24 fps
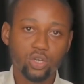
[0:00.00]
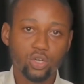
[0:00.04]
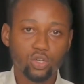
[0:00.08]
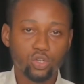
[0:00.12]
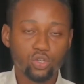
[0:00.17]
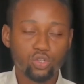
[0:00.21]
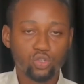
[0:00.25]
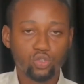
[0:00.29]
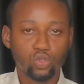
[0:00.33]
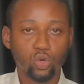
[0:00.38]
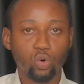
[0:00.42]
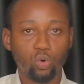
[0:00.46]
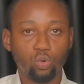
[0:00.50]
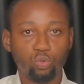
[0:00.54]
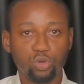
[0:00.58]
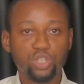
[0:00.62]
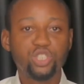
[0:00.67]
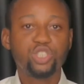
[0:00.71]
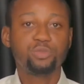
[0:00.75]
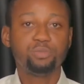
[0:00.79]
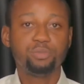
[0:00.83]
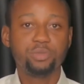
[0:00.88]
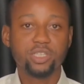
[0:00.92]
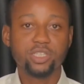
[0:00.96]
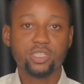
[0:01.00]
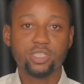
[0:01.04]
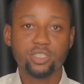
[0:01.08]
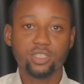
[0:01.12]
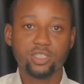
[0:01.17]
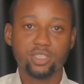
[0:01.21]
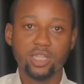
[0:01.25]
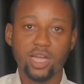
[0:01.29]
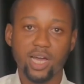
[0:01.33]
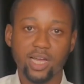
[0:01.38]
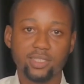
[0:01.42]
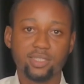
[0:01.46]
So which
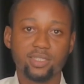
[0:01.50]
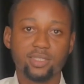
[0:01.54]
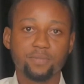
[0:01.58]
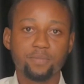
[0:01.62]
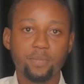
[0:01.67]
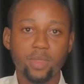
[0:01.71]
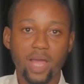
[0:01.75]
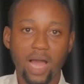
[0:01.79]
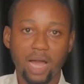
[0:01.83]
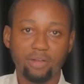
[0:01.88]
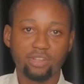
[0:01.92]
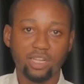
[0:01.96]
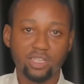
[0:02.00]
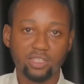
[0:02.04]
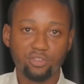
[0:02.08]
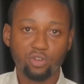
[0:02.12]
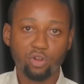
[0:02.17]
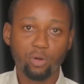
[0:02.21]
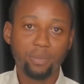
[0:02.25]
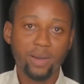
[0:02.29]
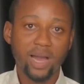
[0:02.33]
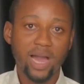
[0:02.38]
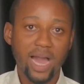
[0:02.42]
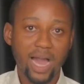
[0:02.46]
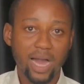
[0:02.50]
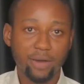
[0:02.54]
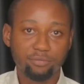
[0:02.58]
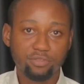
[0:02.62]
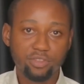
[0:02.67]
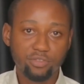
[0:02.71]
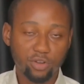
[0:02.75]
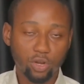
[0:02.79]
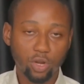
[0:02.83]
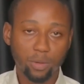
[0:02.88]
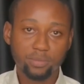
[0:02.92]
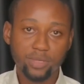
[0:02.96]
means that after the developer have
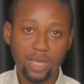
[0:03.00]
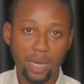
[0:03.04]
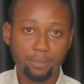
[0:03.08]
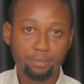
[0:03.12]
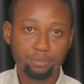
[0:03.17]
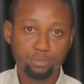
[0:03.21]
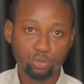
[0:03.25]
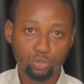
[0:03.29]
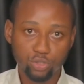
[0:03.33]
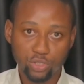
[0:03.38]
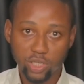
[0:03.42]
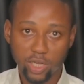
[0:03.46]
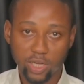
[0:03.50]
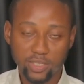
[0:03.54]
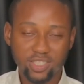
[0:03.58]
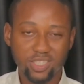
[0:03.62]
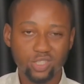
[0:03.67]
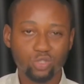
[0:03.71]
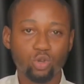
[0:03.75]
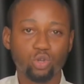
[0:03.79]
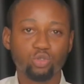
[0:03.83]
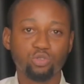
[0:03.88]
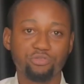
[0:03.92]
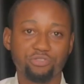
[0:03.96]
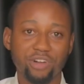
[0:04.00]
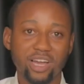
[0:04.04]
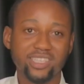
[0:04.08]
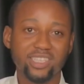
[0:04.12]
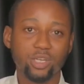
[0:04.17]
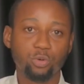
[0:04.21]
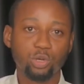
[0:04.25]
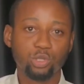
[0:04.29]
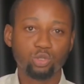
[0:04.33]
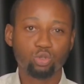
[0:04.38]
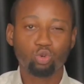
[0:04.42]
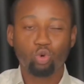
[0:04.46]
developed that project, he's going to find
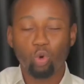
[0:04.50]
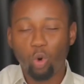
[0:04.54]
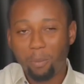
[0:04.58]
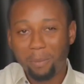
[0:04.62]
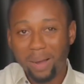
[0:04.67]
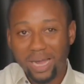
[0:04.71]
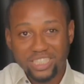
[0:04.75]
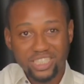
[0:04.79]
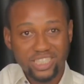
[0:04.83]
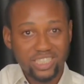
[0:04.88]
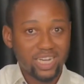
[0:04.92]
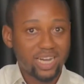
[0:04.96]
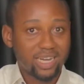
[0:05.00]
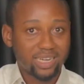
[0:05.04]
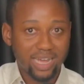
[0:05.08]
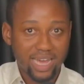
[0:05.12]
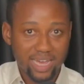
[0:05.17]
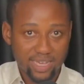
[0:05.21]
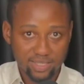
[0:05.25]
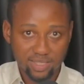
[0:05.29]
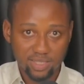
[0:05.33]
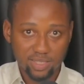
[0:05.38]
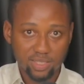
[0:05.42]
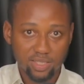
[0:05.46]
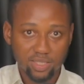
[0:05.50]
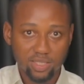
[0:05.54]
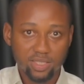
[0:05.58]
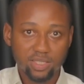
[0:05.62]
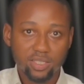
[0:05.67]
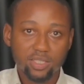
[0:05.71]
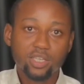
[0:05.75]
a way to commercialize it.